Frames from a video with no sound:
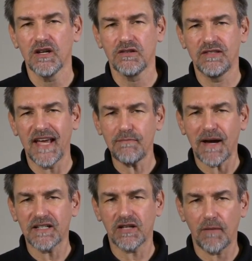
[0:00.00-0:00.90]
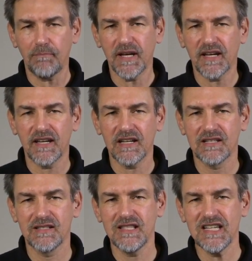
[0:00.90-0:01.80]
Today my topic
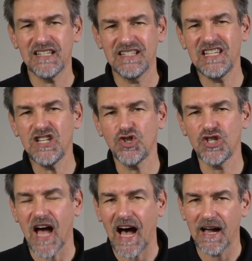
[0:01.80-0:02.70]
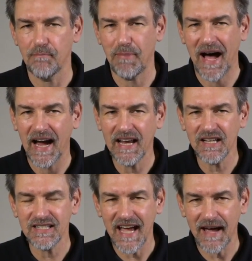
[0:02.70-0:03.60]
is the DJI
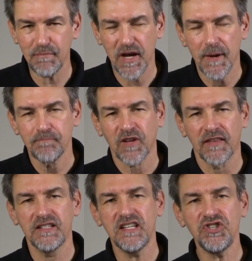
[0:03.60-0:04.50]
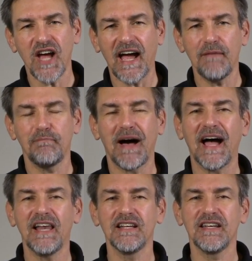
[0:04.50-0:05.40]
Pilot app. The DJI
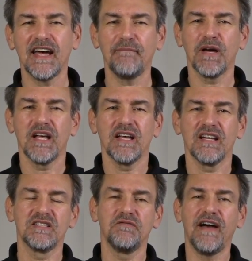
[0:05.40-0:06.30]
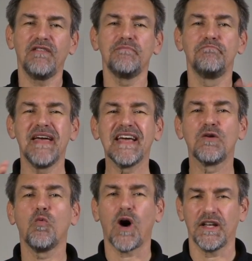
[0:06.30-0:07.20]
Pilot app is a very big
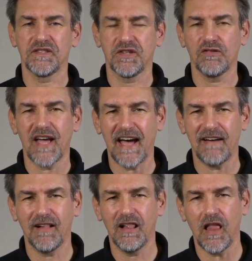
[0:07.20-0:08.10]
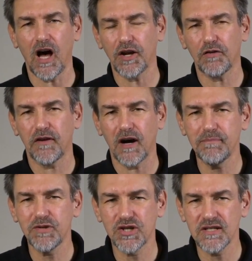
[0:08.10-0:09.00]
one, so you have a lot of
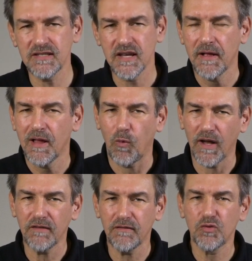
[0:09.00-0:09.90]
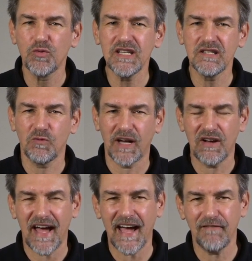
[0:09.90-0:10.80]
options. One of the reasons why
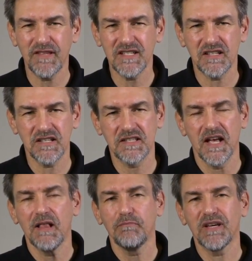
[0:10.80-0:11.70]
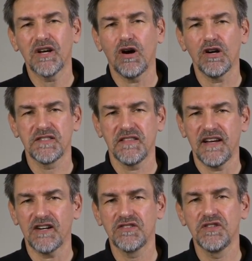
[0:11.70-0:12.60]
you have this is because
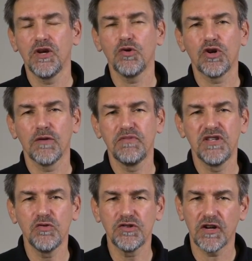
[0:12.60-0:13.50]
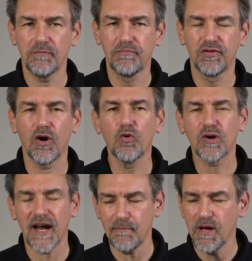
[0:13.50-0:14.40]
there's no computer
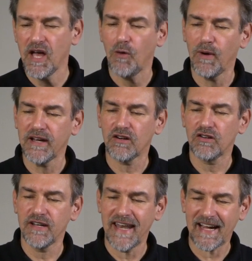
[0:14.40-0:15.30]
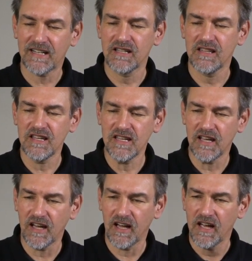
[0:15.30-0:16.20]
program where you connect
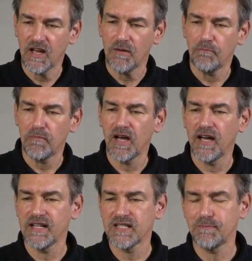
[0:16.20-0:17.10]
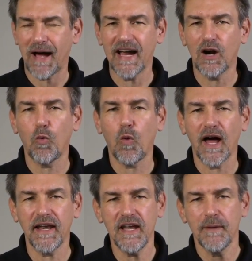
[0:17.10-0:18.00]
the Inspire
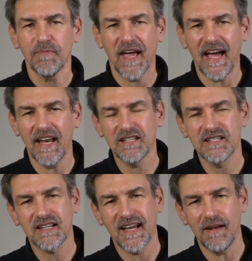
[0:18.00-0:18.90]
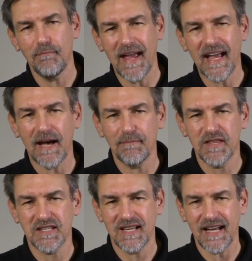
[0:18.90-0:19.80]
1 and can make up the
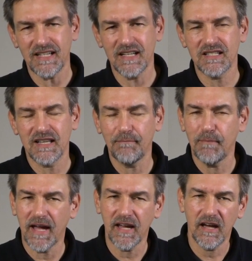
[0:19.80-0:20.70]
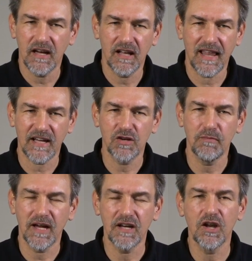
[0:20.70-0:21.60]
settings, like you
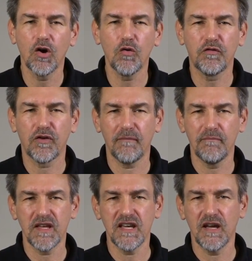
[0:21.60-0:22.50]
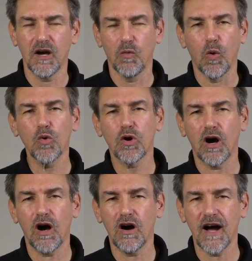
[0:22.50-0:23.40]
may know from the
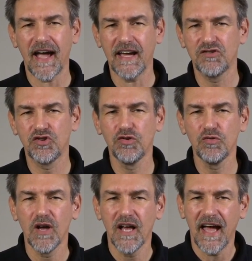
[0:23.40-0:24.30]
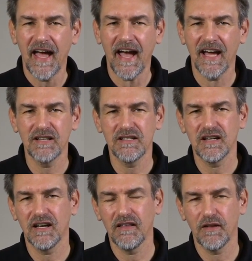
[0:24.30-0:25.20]
Wacom A2 and
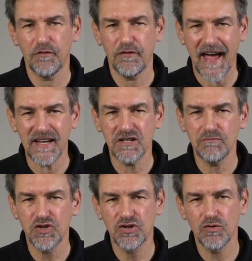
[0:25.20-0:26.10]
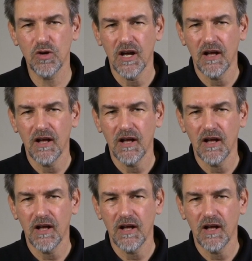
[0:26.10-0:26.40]
the Phantom 2.